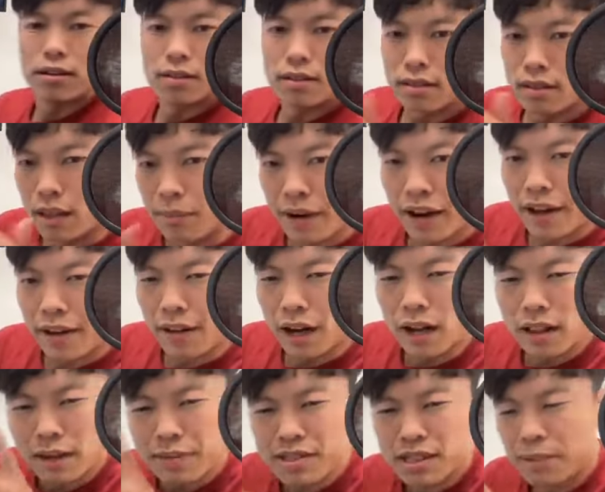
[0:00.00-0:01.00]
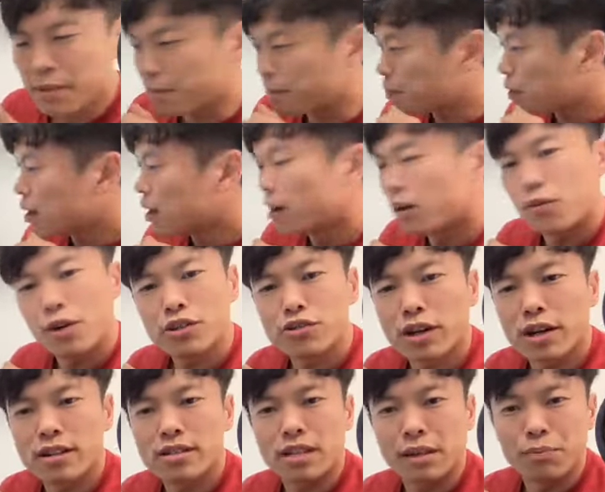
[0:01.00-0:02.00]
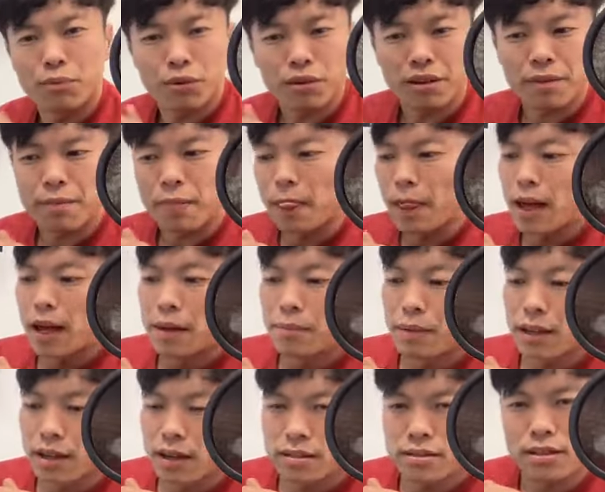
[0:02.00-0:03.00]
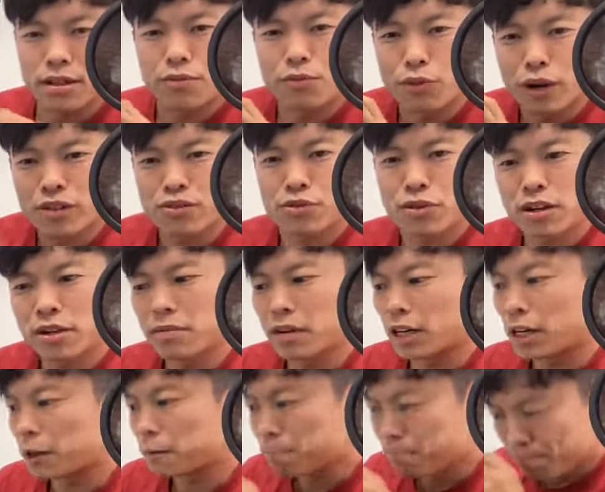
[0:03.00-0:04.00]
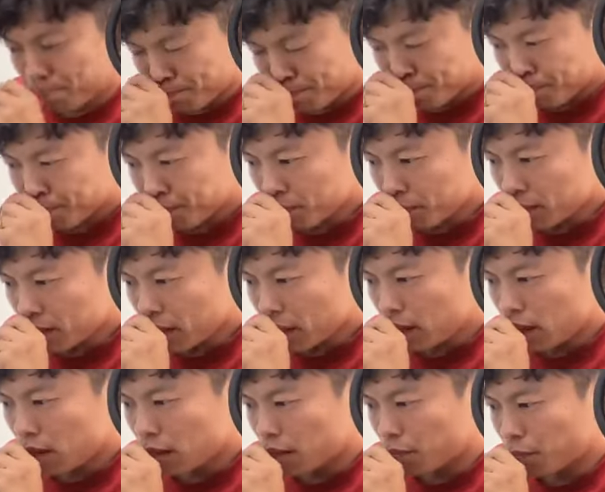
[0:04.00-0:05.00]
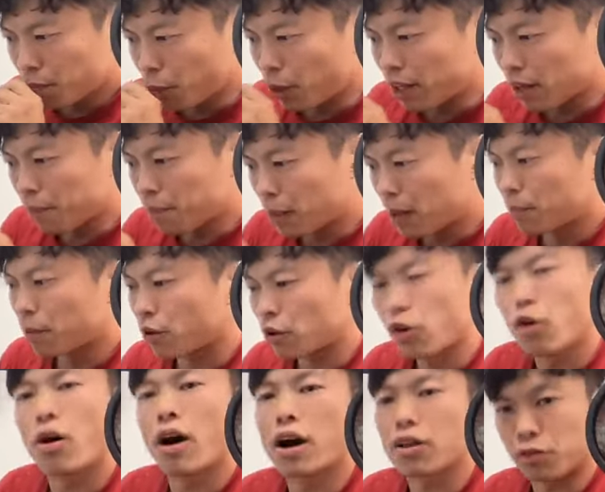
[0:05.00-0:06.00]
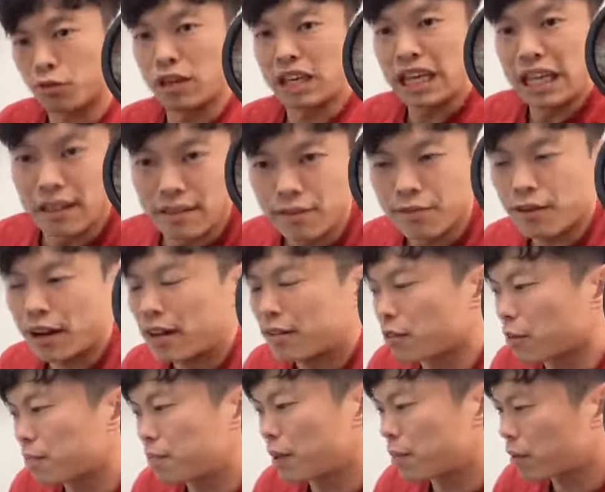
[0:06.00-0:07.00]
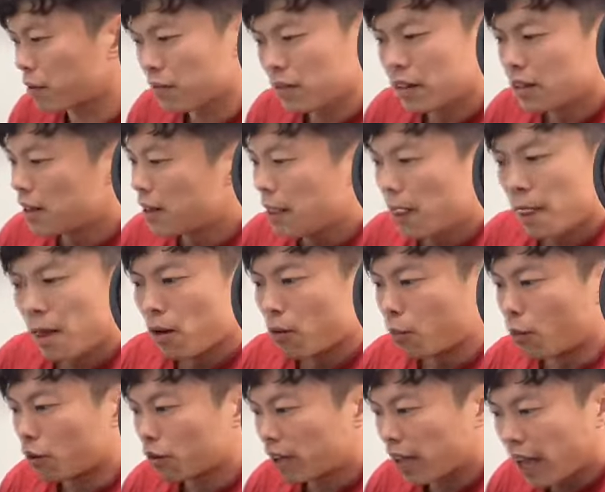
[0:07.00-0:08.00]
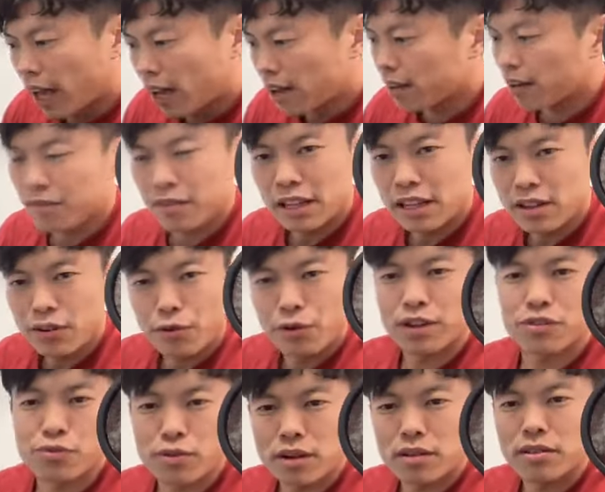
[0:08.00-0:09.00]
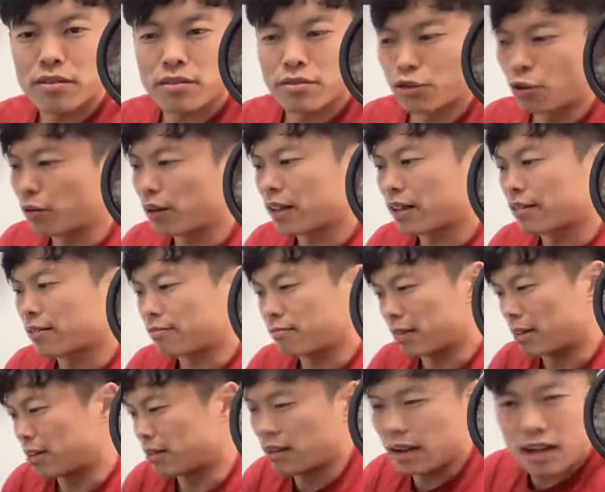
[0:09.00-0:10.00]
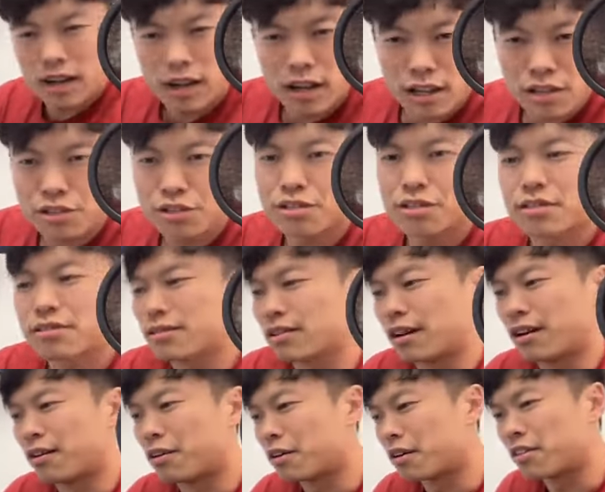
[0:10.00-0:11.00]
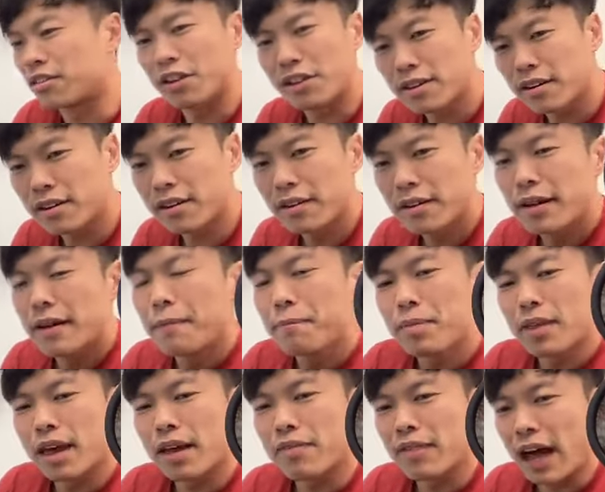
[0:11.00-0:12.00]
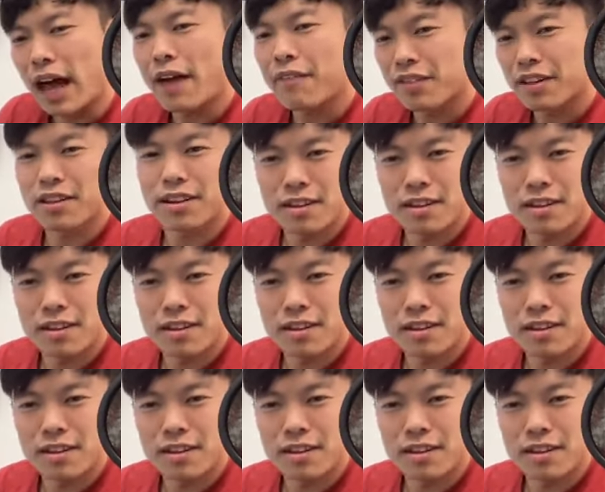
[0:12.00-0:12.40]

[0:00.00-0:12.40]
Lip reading: Number 7, restaurant is important because the restaurant bring the people go out to eat, right? So people will gather in the restaurant during the lunch or dinner, and after